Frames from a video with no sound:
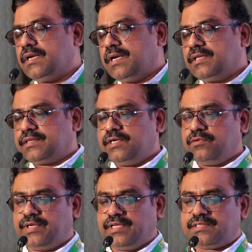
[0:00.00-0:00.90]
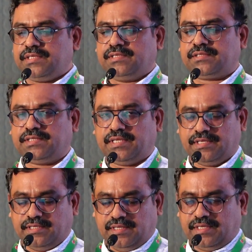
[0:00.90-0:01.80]
And the third one is the
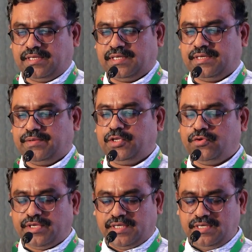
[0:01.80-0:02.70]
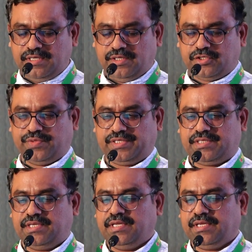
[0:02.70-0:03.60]
duodenal
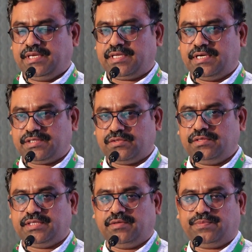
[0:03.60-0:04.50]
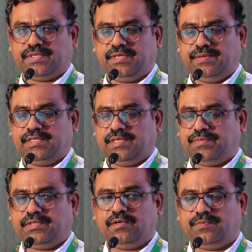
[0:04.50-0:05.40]
switch. Here also they
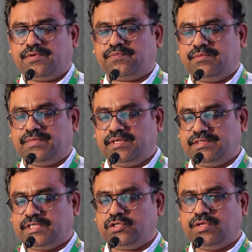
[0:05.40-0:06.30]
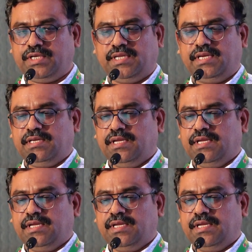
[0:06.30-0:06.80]
will perform the jejunal-ileal